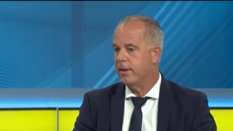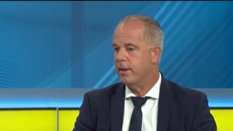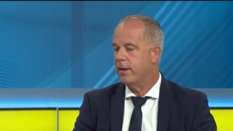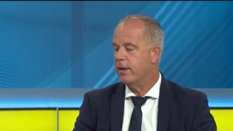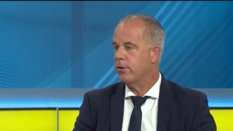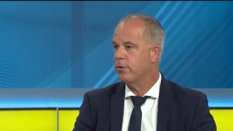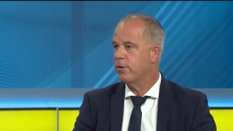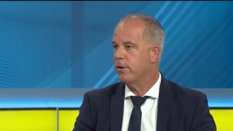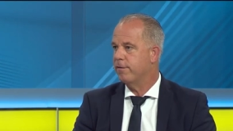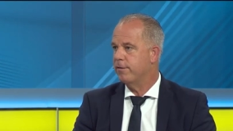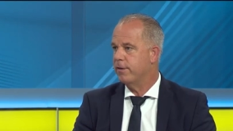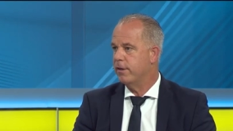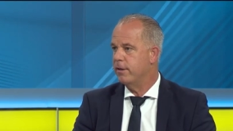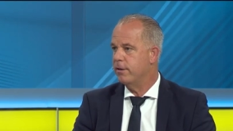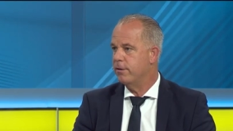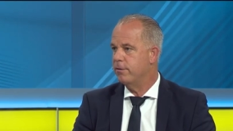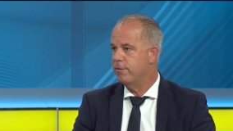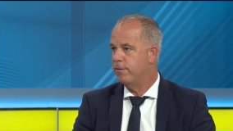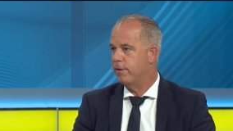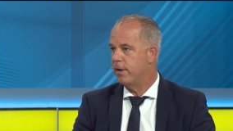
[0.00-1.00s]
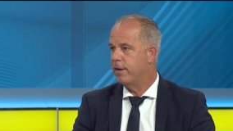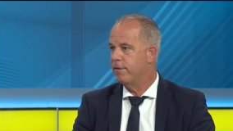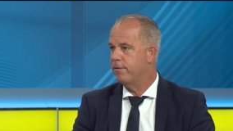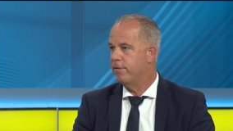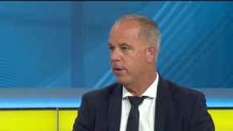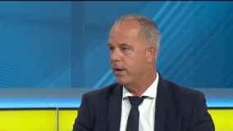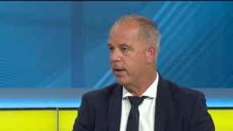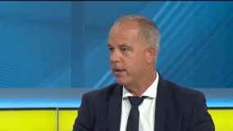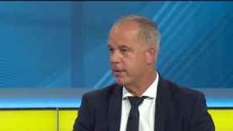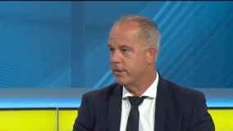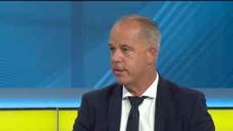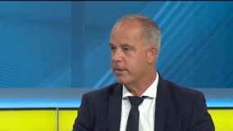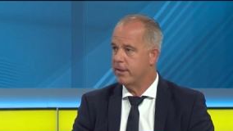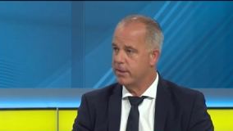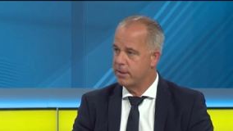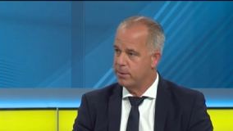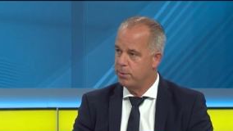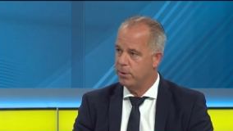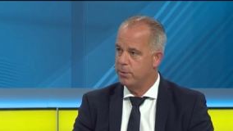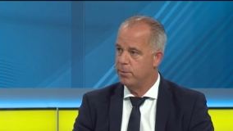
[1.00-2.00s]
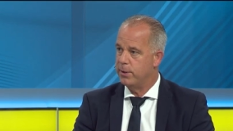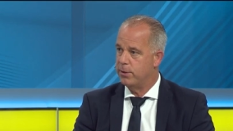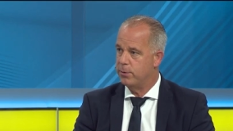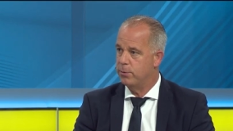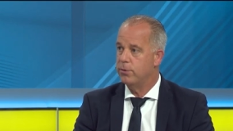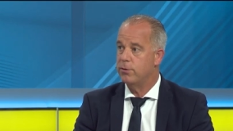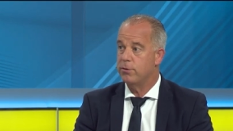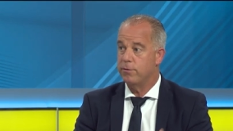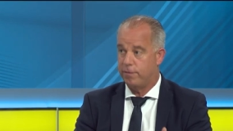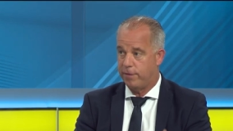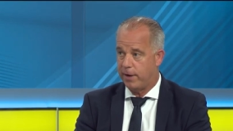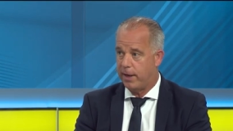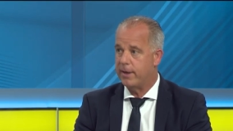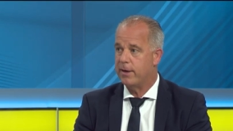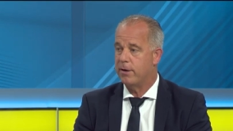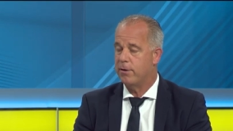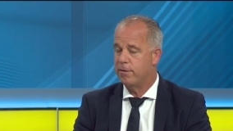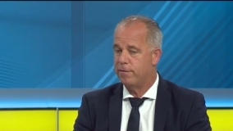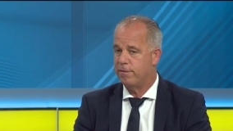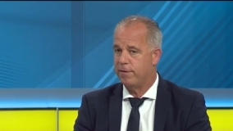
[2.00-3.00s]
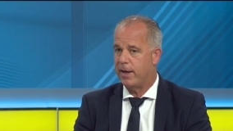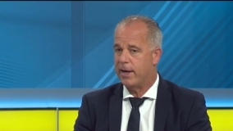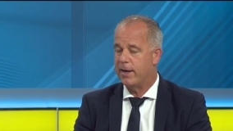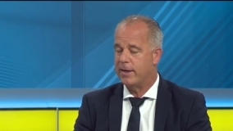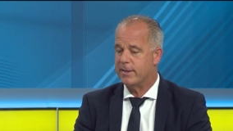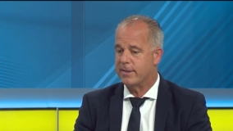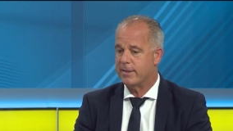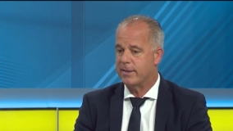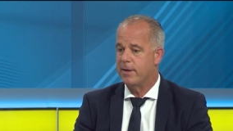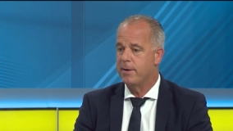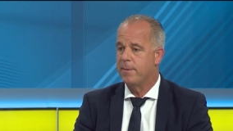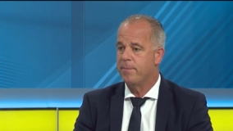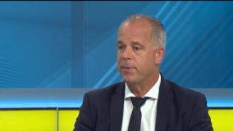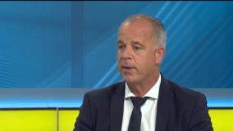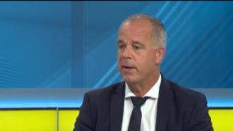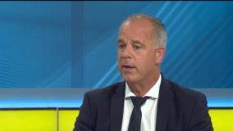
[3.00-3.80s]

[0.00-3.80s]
another aircraft in to fly for us, that's what we do, to fly our flights,